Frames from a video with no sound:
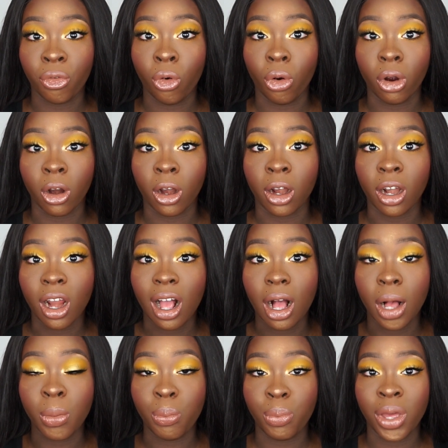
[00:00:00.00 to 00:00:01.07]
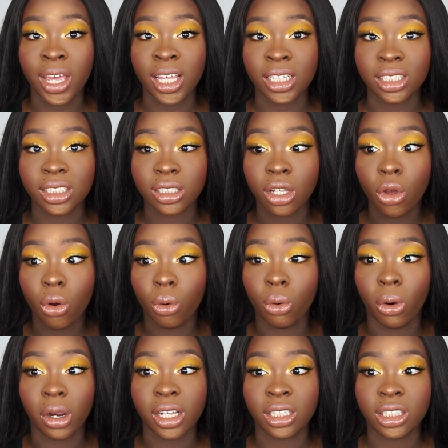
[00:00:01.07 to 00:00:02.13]
for a base
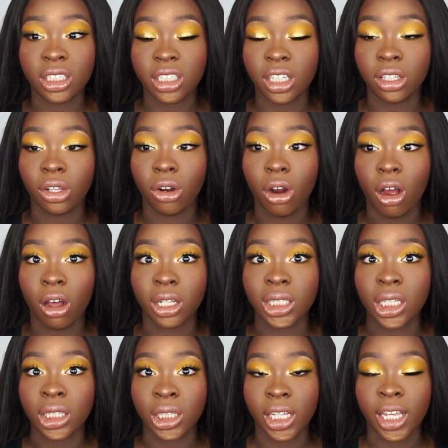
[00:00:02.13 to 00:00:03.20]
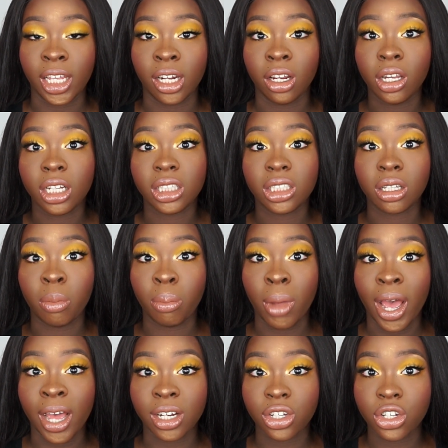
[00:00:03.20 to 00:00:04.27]
or a concealer on the lid to
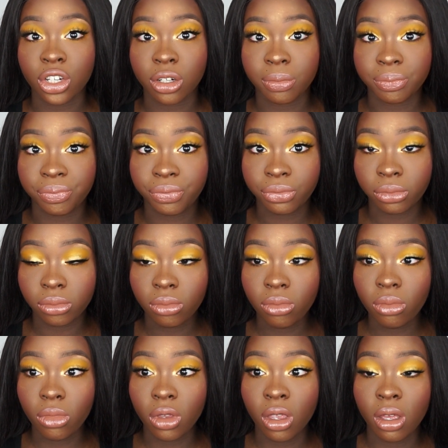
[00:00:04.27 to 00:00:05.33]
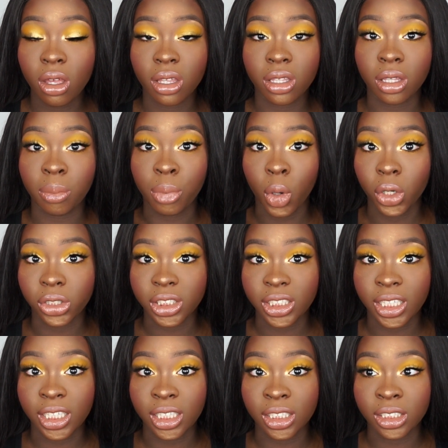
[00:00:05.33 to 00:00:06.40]
match the
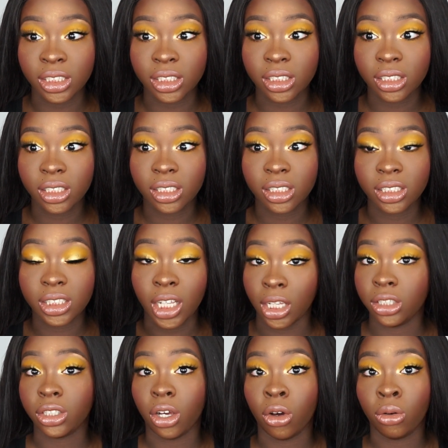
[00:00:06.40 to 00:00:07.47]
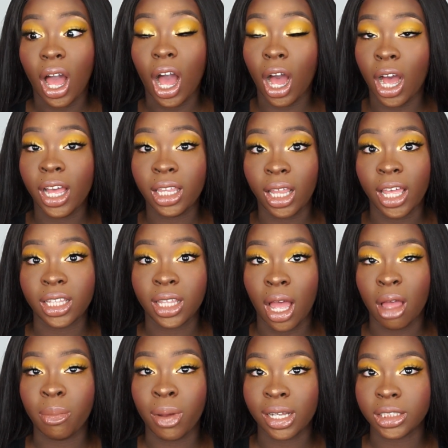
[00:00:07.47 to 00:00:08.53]
person's skin tone. I like
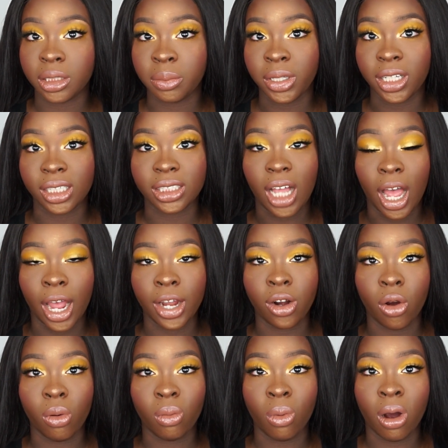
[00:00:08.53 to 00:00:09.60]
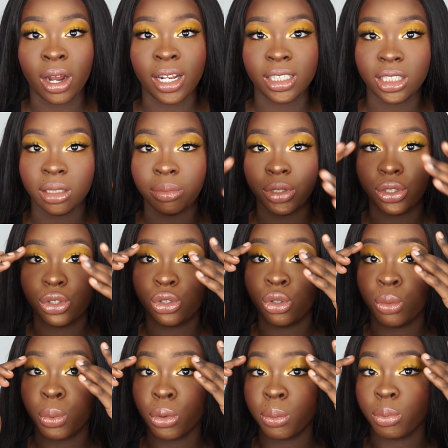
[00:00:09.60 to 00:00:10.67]
that best because I don't want it to be
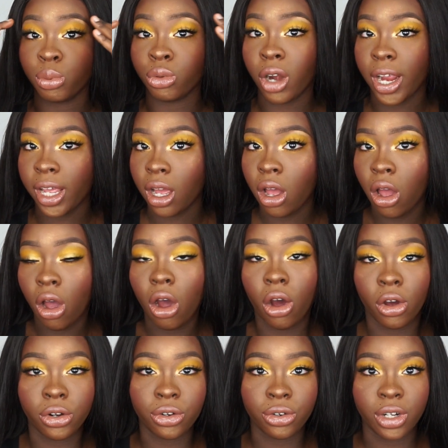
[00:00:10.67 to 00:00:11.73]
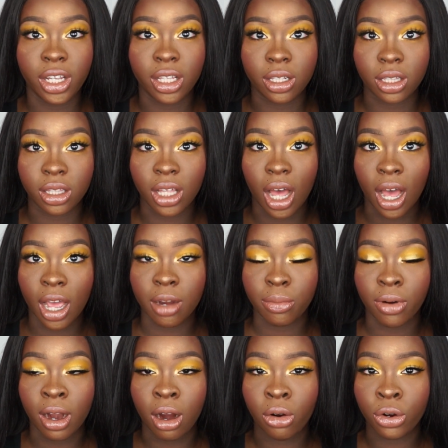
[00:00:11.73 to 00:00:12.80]
super bright underneath the
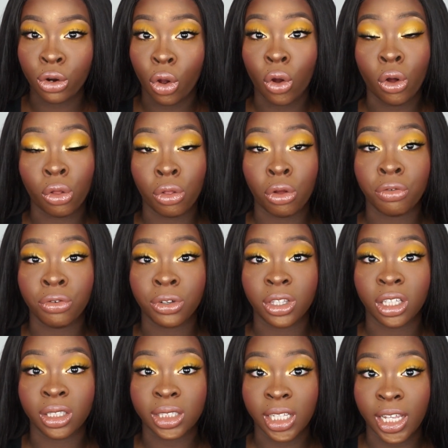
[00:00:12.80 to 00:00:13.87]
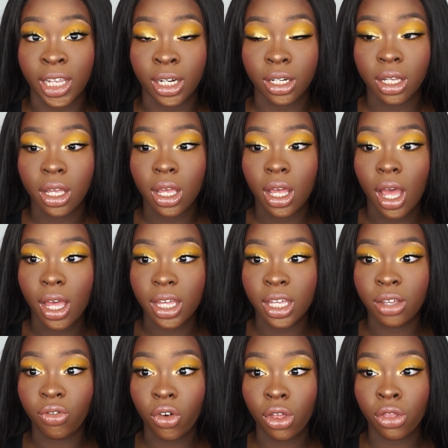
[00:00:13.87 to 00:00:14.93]
eyebrow and all over the lid,
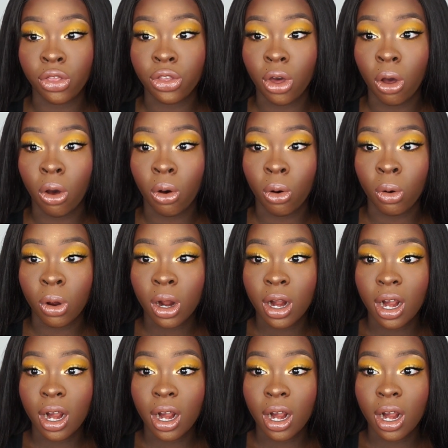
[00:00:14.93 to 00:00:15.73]
even though